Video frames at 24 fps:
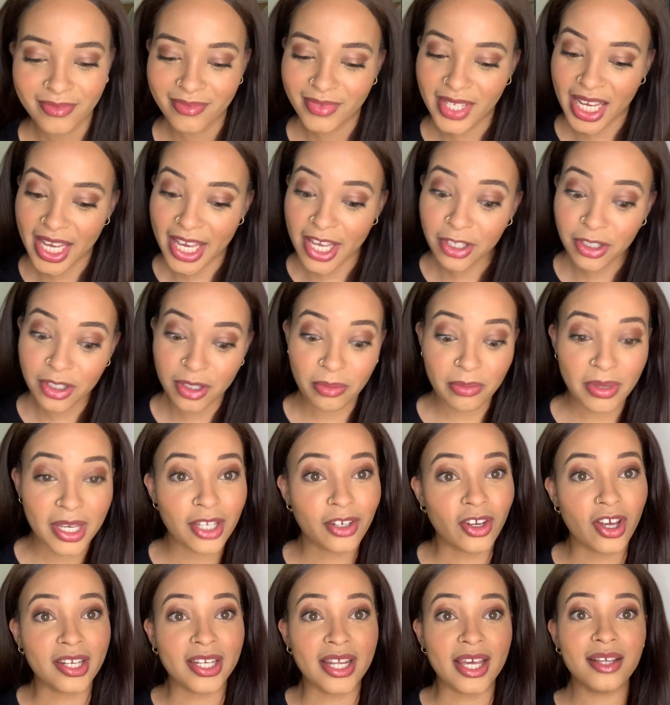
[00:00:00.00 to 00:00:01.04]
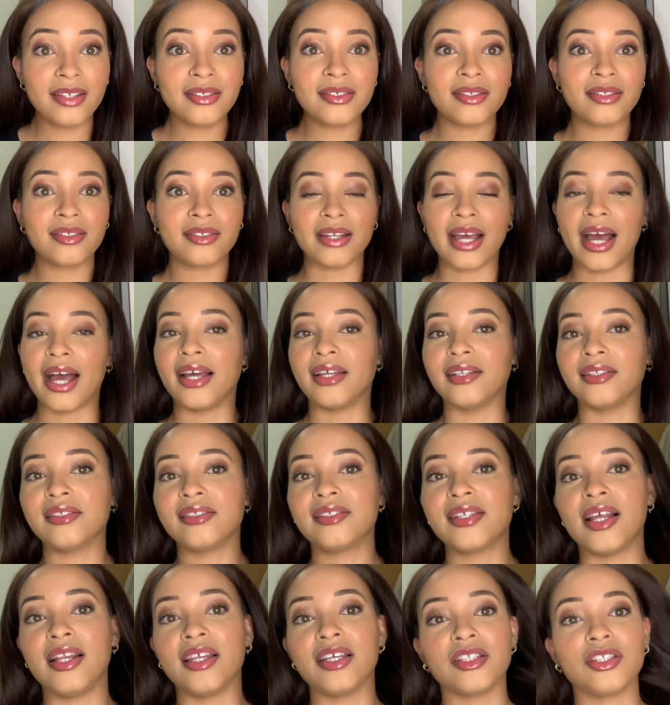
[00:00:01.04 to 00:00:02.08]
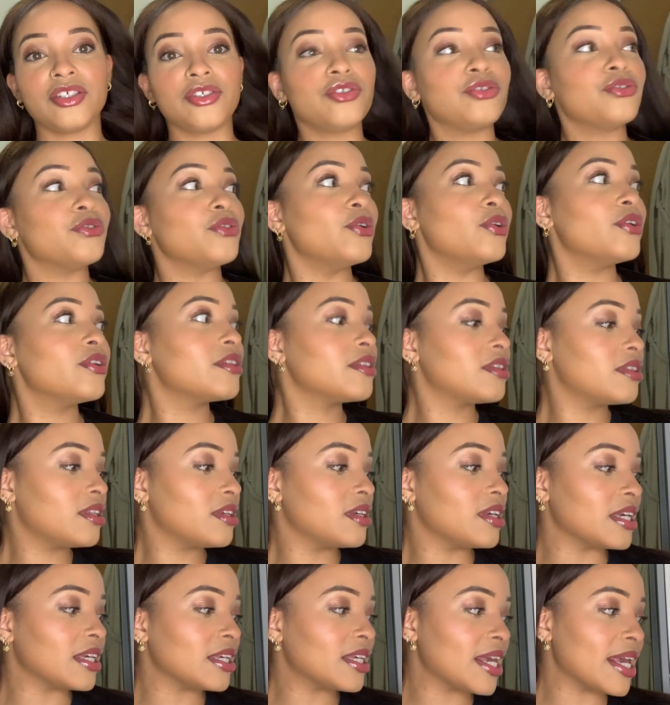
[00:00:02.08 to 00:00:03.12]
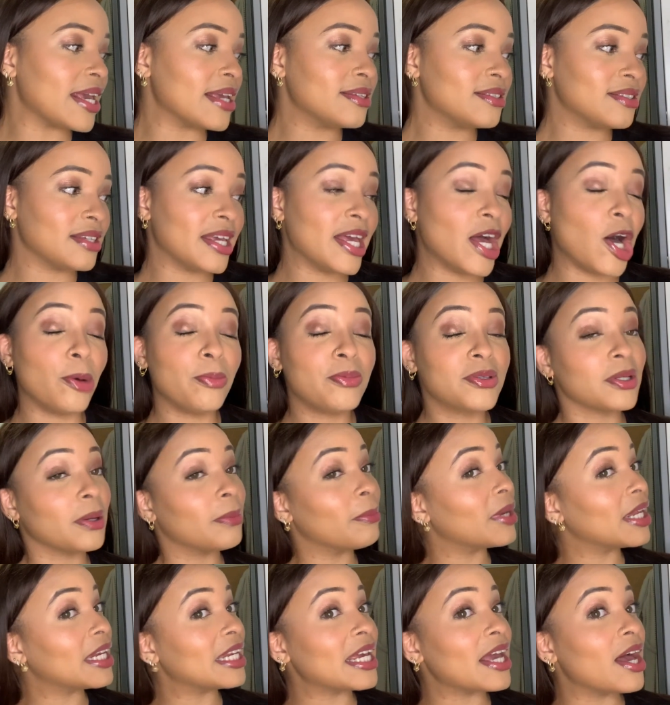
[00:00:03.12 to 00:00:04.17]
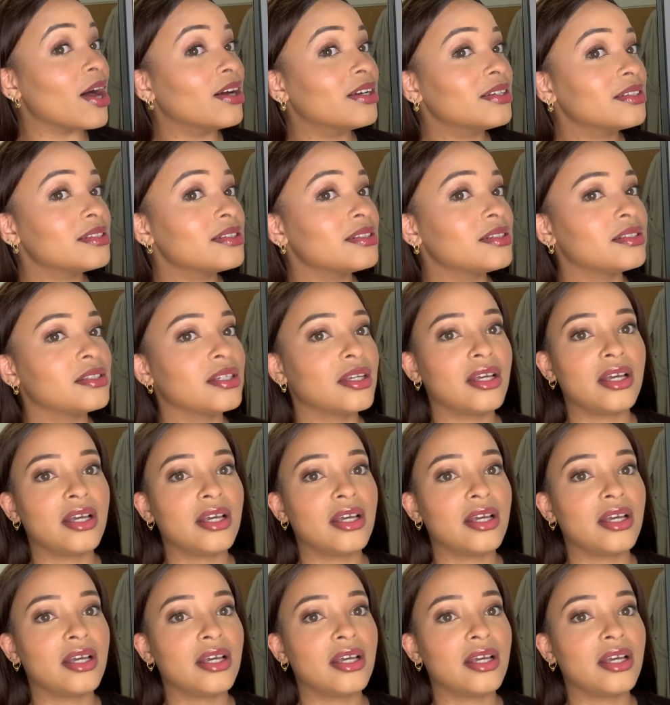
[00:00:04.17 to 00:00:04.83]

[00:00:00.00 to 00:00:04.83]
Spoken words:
Here's to being honest and telling the truth in case it helps somebody else,